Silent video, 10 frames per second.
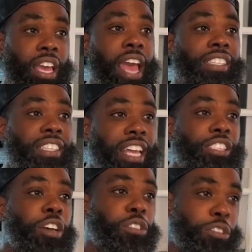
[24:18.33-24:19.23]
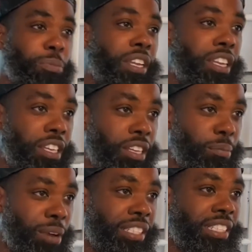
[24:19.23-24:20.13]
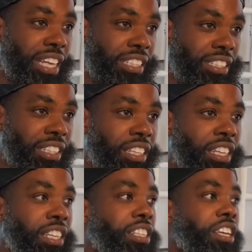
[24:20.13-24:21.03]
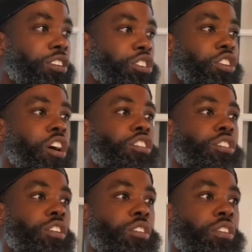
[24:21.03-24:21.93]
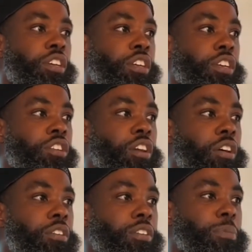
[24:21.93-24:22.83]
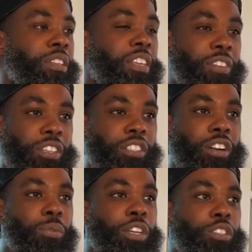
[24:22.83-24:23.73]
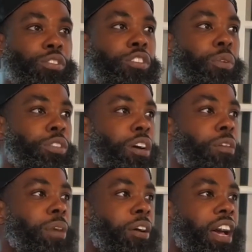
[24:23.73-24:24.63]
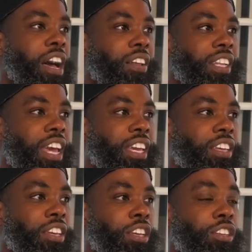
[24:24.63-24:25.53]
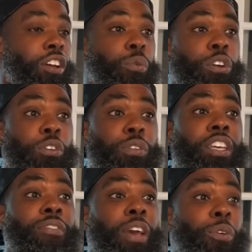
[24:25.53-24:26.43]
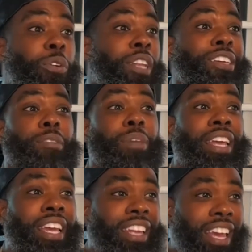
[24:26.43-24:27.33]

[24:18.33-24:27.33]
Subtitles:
as in like social media presentation, then you should also, be living a certain way too. So we talk about how like, where you live at, where you lay your bed at night.